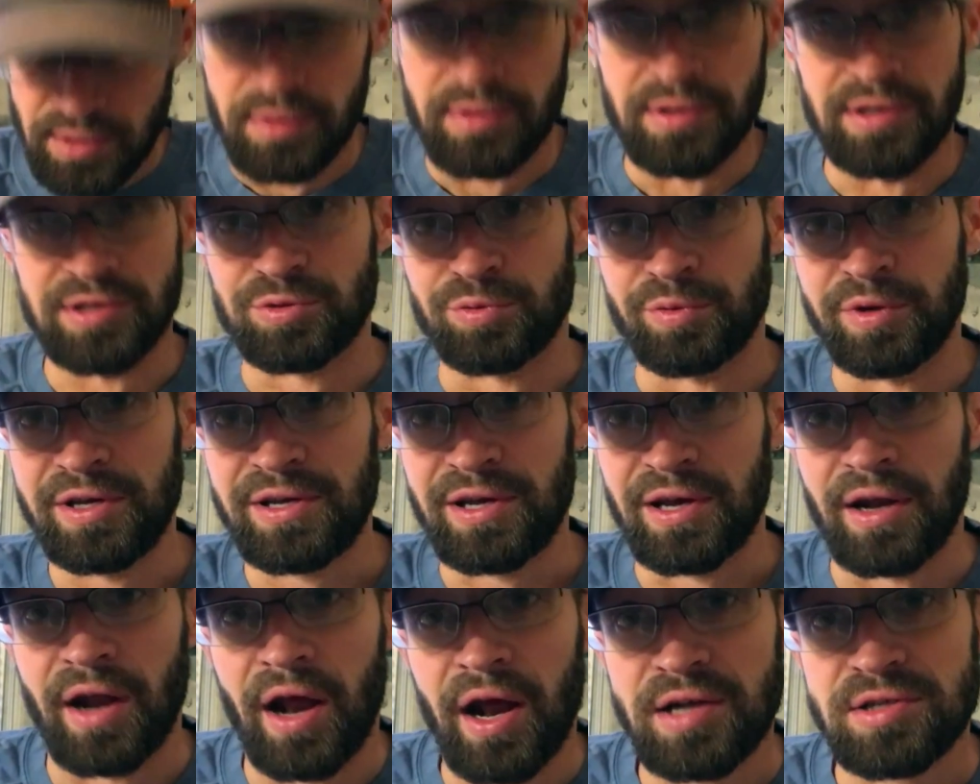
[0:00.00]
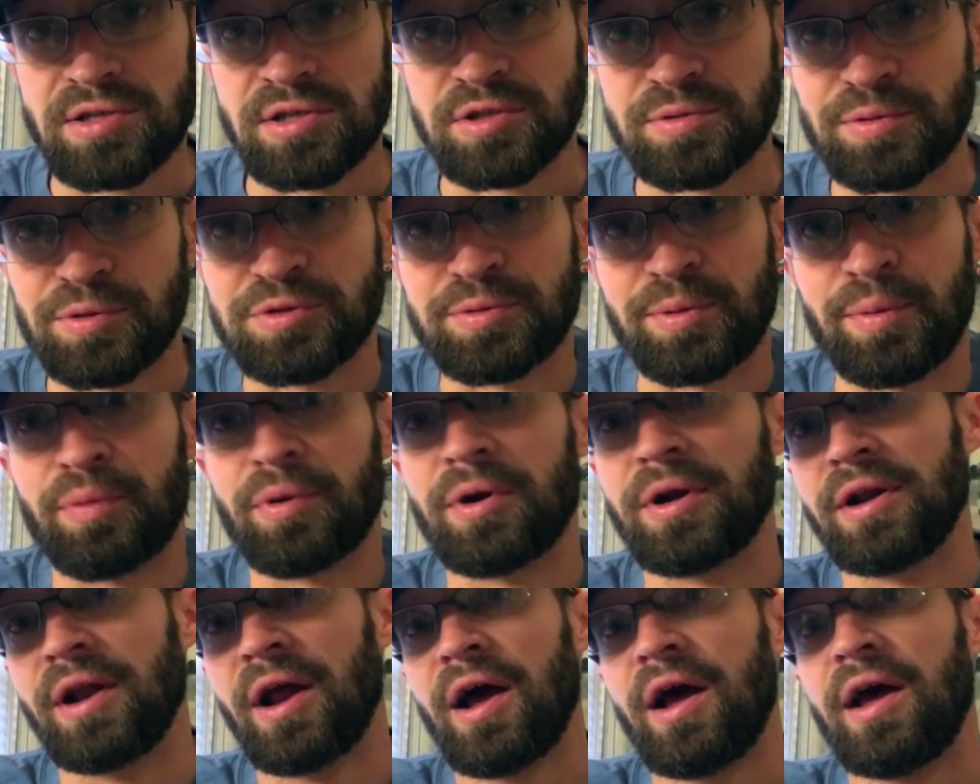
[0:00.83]
This weekend actually is supposed to be
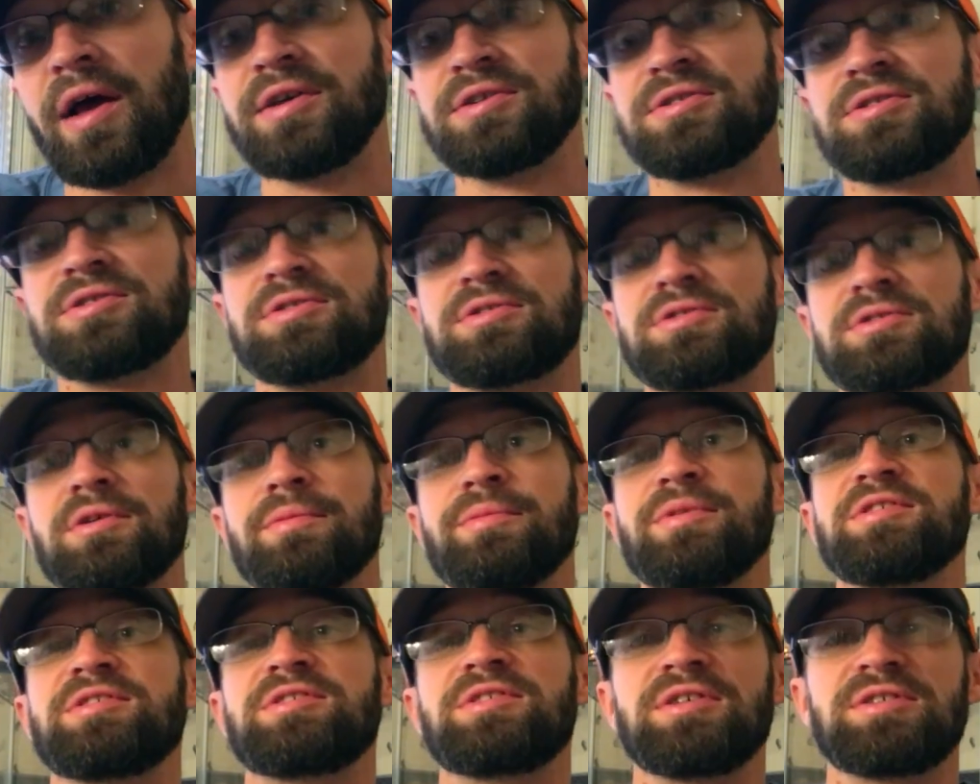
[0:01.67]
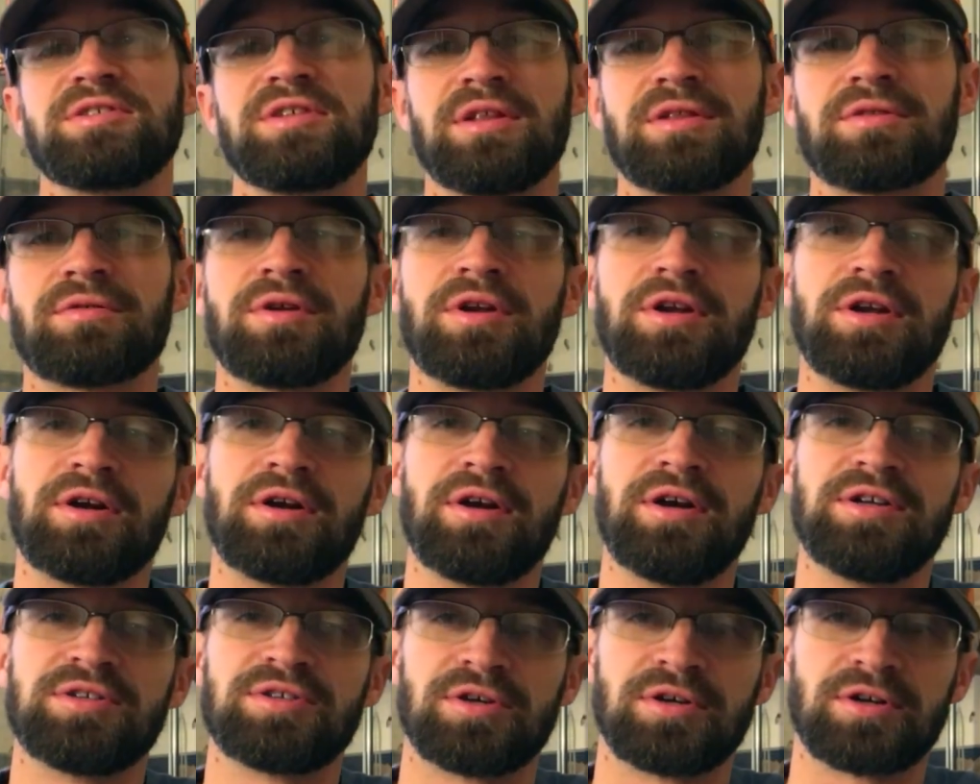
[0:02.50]
pretty nice. It's gonna be 63
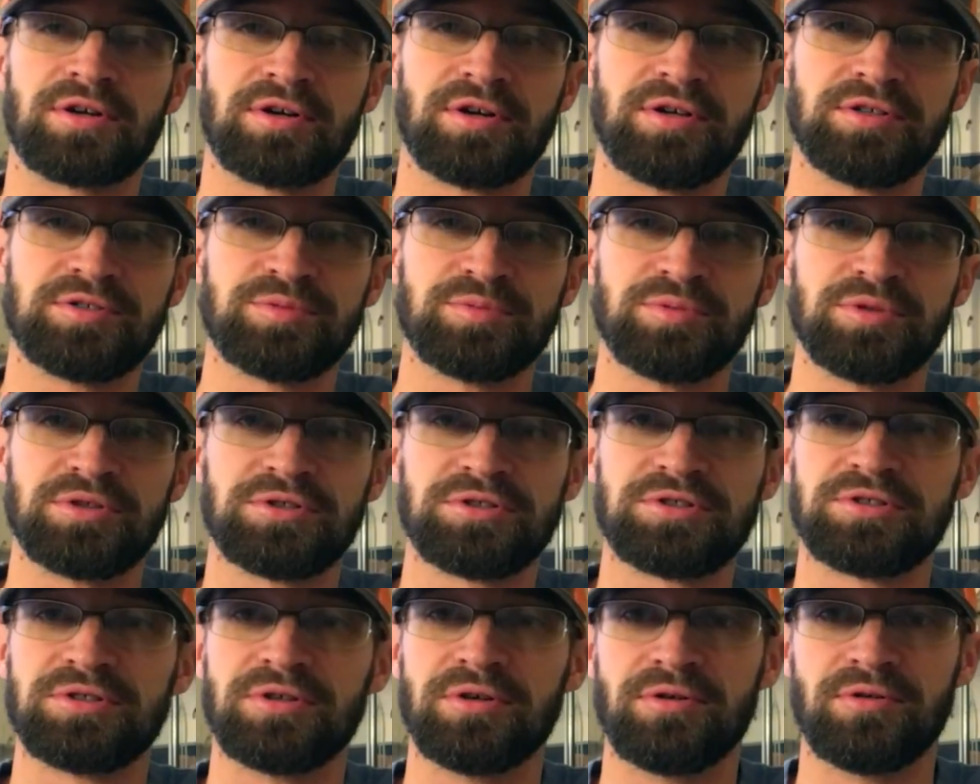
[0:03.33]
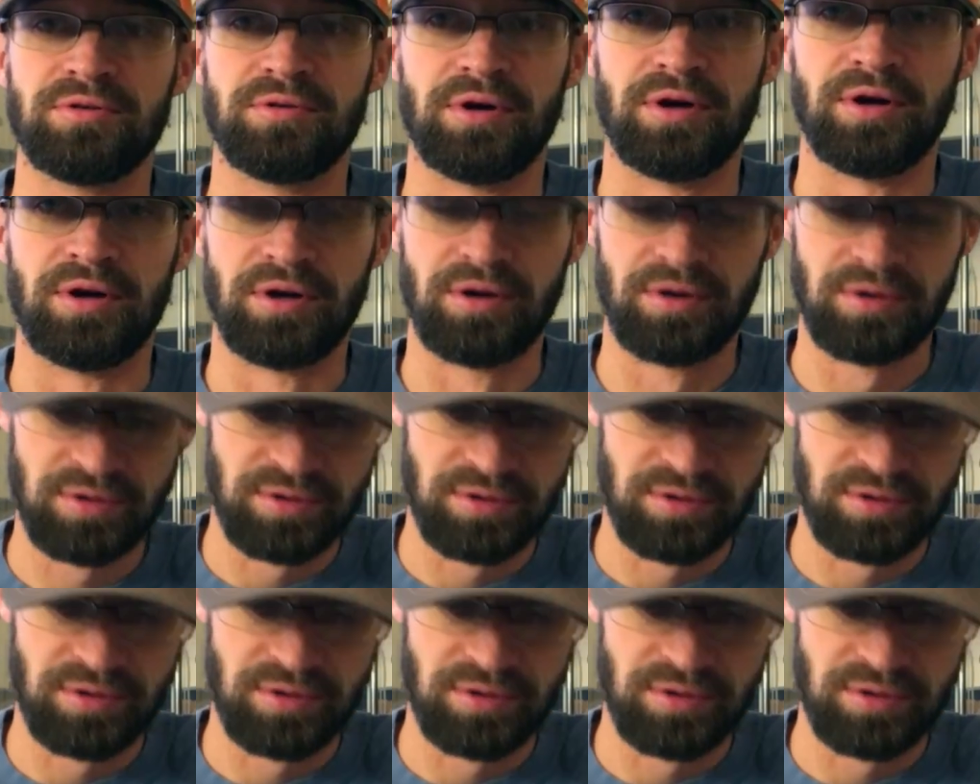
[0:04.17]
degrees on Christmas. So uh,